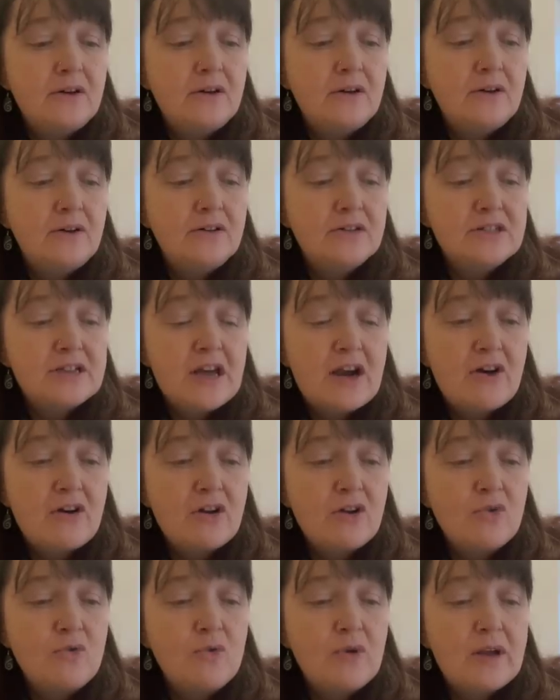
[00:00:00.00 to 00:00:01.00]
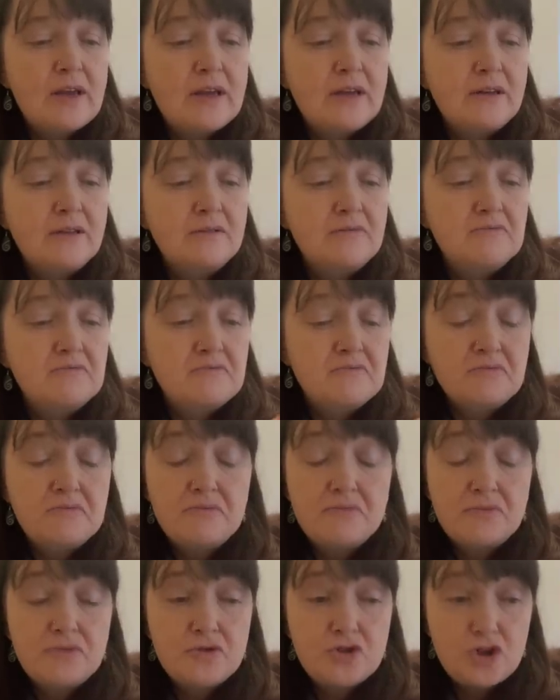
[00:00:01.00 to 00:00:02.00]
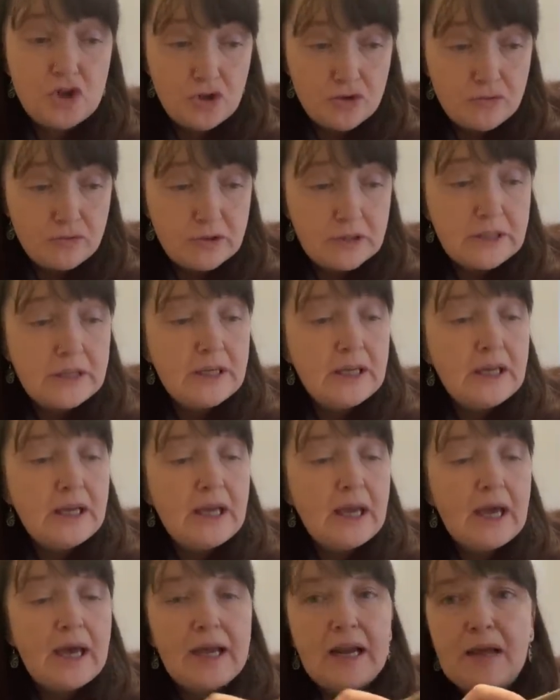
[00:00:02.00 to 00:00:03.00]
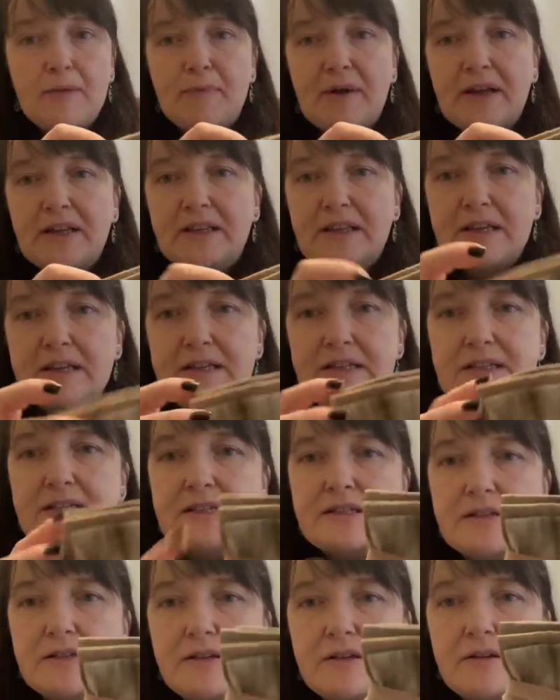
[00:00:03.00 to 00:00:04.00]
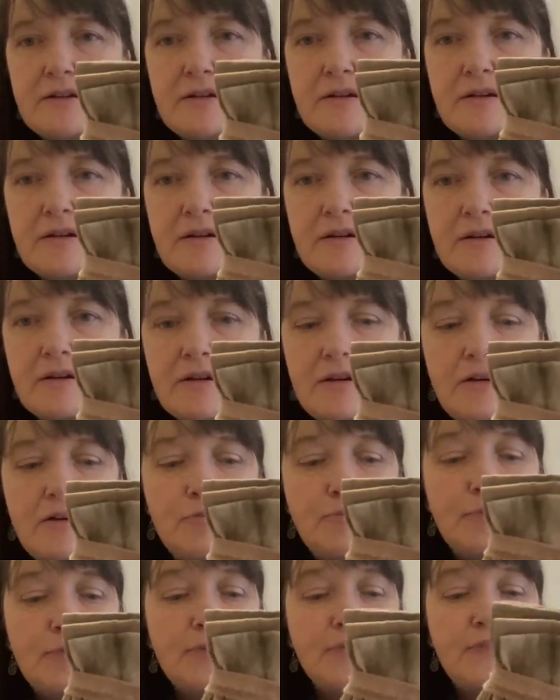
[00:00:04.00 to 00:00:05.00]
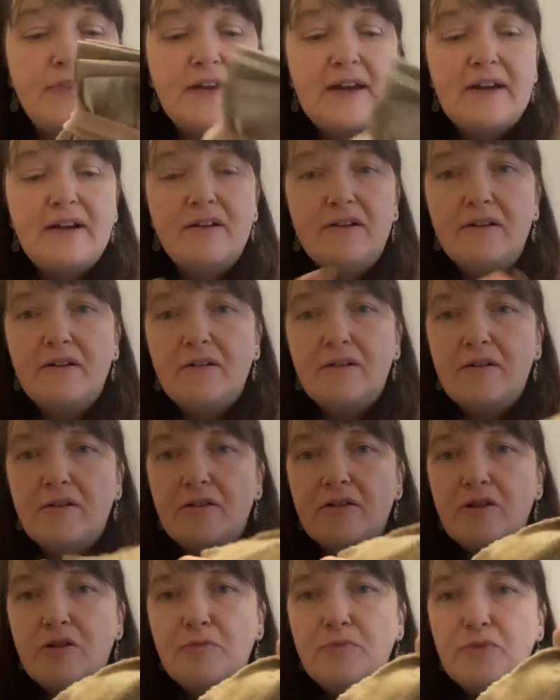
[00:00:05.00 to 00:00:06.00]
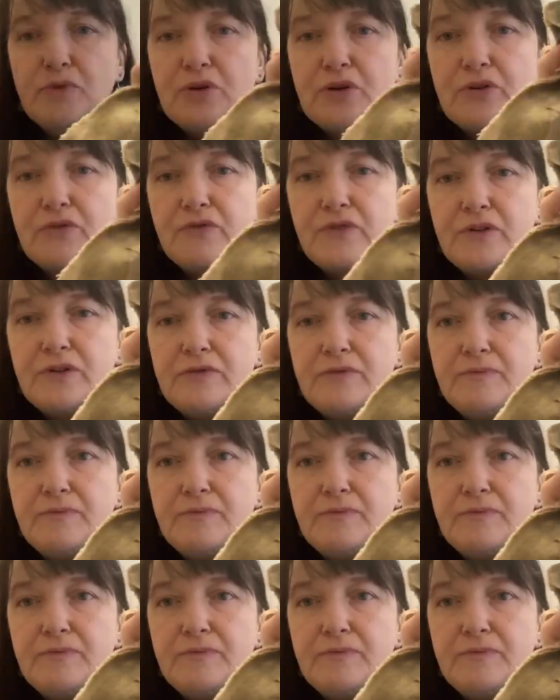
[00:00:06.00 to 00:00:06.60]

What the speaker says: Ontario in June, and I picked these up there. They're beautiful.